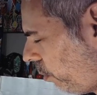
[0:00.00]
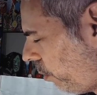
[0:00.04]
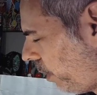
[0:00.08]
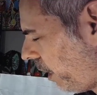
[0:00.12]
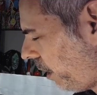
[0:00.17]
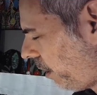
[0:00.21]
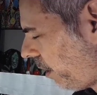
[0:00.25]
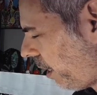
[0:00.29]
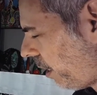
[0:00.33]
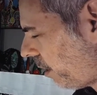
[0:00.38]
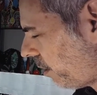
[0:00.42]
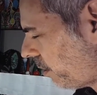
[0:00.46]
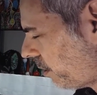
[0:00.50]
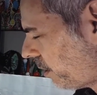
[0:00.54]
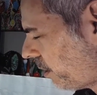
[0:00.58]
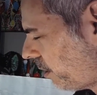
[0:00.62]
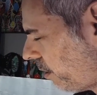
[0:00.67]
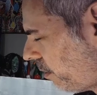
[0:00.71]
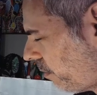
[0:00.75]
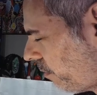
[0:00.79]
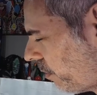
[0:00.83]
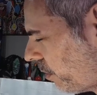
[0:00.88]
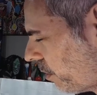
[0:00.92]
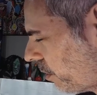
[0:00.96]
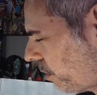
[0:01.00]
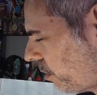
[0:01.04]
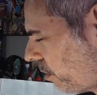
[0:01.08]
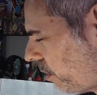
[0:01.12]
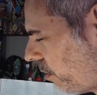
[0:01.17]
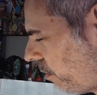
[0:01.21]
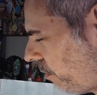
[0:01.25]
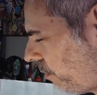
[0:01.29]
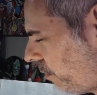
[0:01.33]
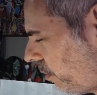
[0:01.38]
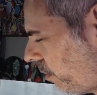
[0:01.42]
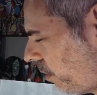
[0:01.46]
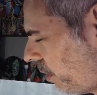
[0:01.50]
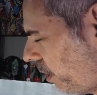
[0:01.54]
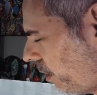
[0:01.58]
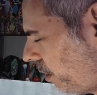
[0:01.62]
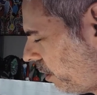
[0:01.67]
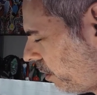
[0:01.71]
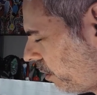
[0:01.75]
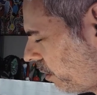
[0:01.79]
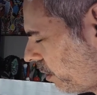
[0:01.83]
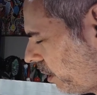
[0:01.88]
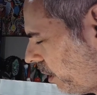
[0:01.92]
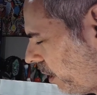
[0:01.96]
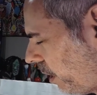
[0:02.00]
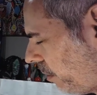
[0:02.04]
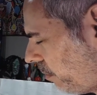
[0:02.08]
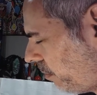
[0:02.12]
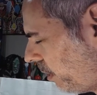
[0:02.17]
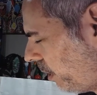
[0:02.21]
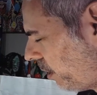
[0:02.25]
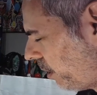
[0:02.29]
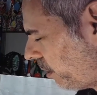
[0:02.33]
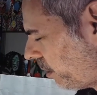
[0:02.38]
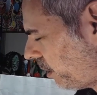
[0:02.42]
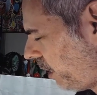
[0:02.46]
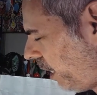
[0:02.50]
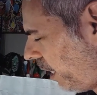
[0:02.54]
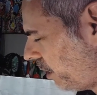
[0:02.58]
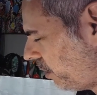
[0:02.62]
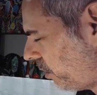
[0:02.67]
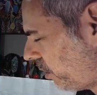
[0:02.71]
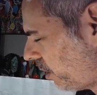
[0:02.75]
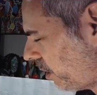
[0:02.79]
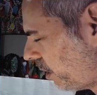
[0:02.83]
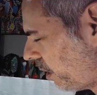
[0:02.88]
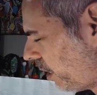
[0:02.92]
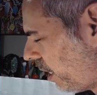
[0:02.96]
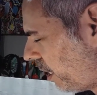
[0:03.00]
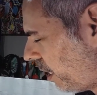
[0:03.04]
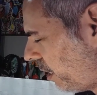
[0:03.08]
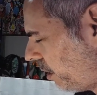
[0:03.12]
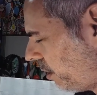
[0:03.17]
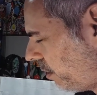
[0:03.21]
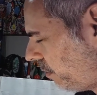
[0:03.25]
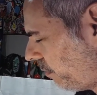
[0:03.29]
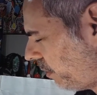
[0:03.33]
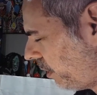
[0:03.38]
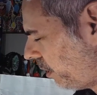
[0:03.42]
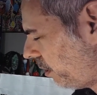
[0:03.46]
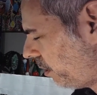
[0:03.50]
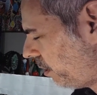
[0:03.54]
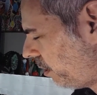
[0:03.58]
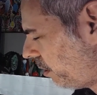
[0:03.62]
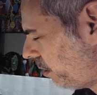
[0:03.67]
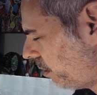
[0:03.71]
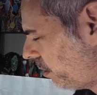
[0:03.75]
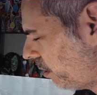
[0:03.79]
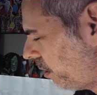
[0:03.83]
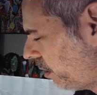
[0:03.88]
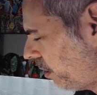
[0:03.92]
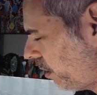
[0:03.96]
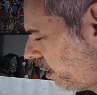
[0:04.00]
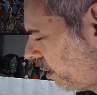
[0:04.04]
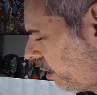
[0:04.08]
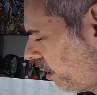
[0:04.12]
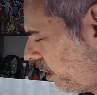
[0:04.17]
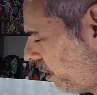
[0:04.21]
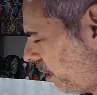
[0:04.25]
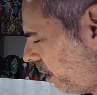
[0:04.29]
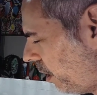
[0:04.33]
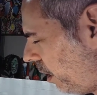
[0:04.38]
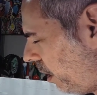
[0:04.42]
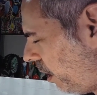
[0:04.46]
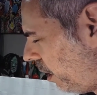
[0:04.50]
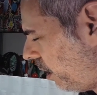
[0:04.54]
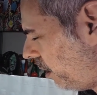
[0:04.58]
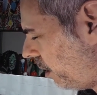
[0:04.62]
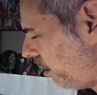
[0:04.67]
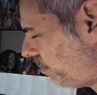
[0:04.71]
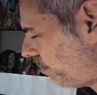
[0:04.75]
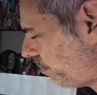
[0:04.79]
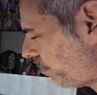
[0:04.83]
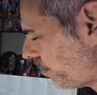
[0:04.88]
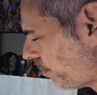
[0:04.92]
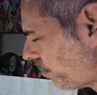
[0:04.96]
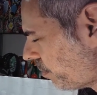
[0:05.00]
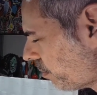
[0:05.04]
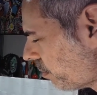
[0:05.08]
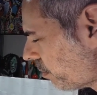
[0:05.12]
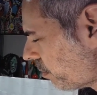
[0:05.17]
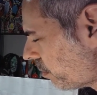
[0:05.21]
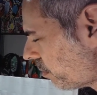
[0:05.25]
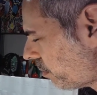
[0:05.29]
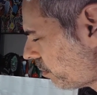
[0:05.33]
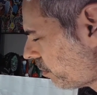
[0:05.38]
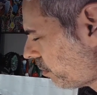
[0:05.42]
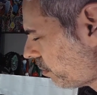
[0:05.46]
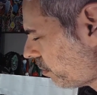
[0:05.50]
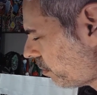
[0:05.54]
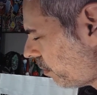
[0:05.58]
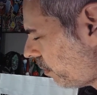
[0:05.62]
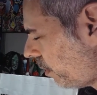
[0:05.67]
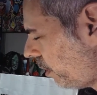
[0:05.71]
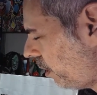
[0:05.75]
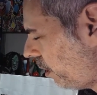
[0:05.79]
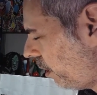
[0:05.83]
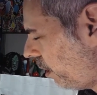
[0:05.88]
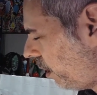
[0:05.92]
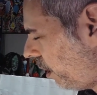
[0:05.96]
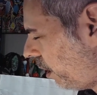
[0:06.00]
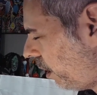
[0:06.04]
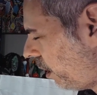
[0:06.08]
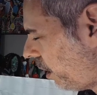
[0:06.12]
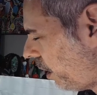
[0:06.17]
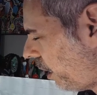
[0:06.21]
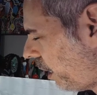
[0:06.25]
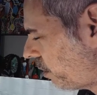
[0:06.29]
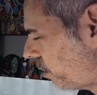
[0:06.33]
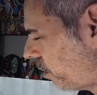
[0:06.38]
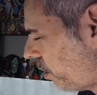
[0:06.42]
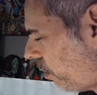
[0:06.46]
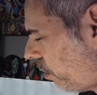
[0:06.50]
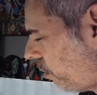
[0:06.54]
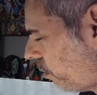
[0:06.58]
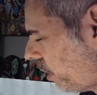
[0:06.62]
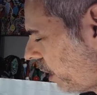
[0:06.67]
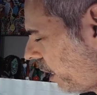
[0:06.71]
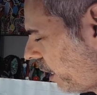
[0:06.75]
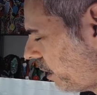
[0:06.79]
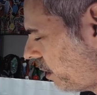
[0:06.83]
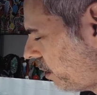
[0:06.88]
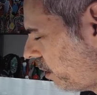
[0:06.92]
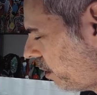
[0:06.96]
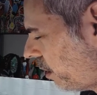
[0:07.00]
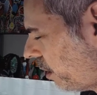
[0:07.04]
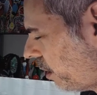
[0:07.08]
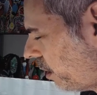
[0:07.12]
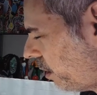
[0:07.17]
our Silver Surfer here. You have a little tension line over here. I don't like to,